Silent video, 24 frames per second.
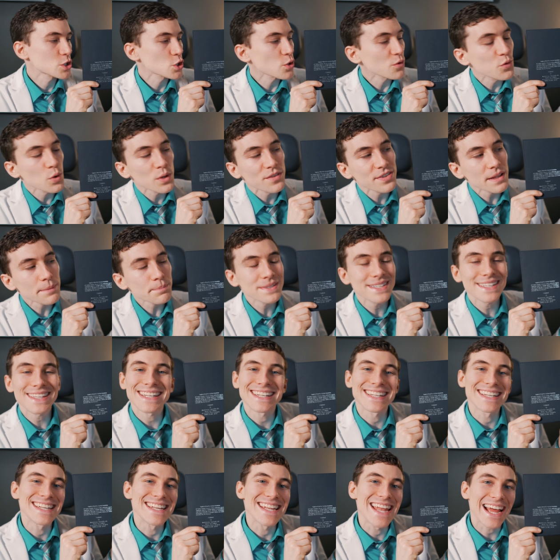So if we flip to
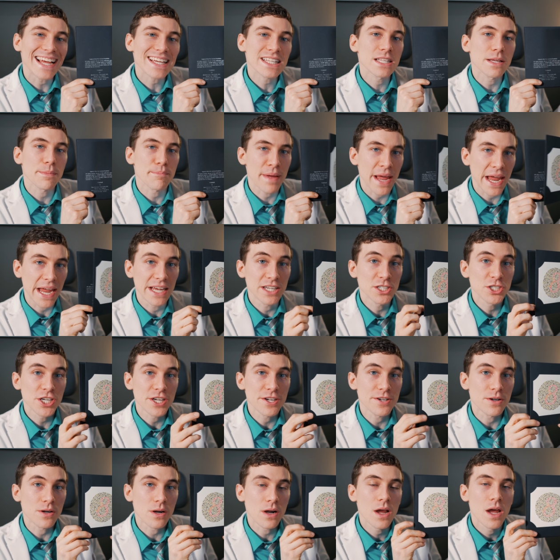the next page
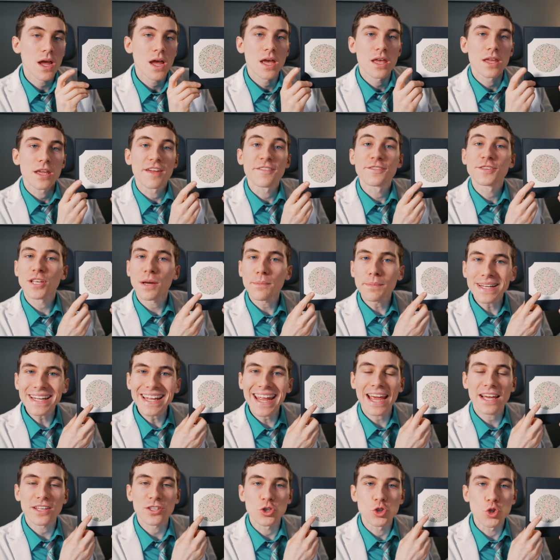here, if somebody
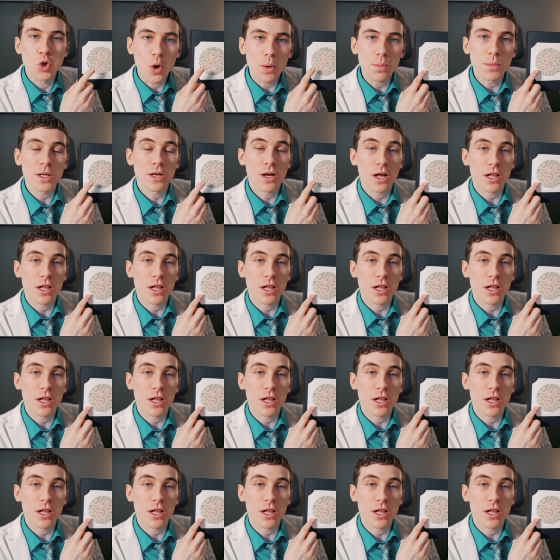has normal